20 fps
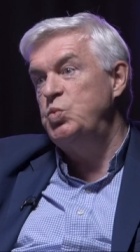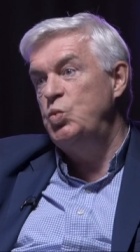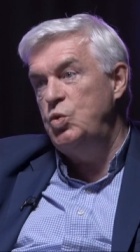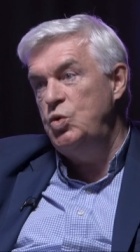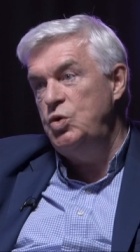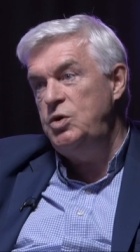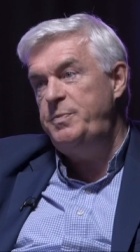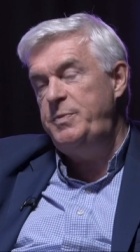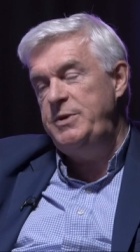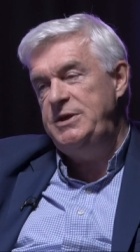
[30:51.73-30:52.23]

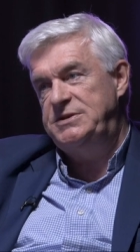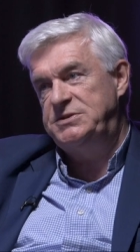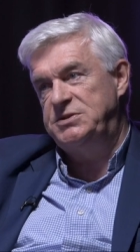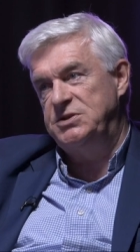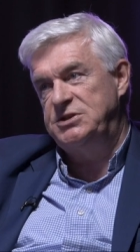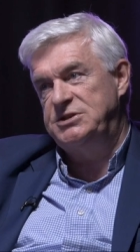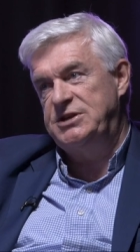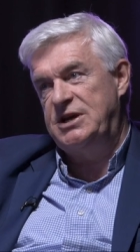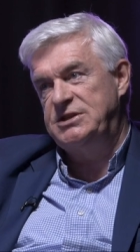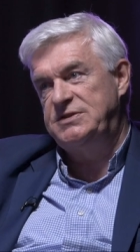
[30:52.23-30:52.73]
would be
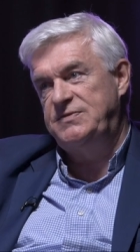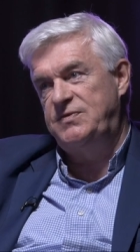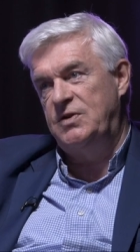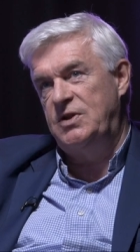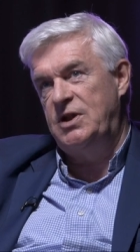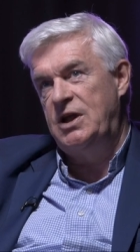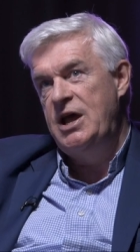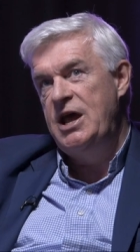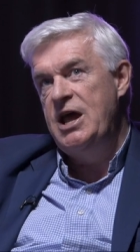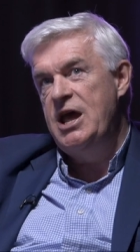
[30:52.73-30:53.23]

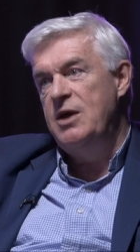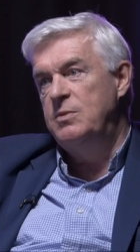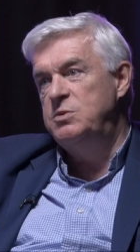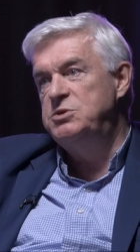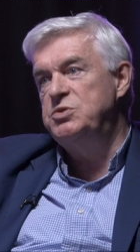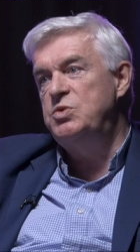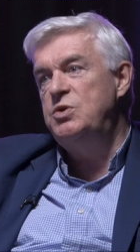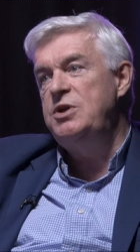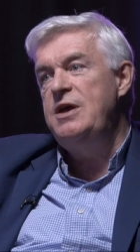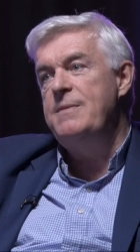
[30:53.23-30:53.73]
successful. It
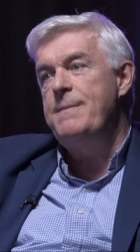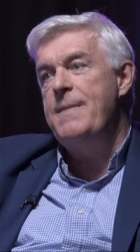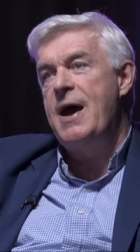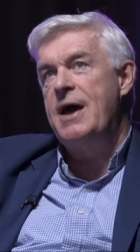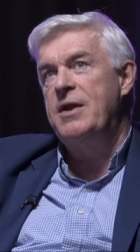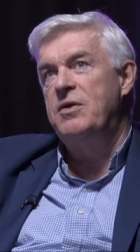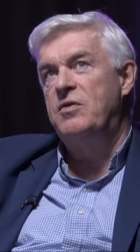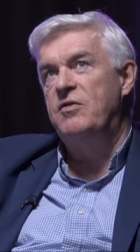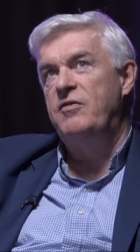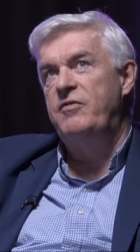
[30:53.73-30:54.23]
was only a
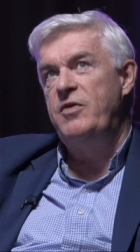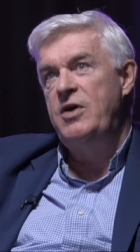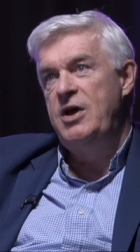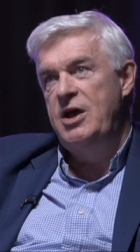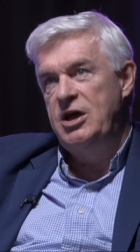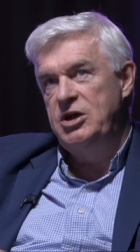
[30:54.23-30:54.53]
matter of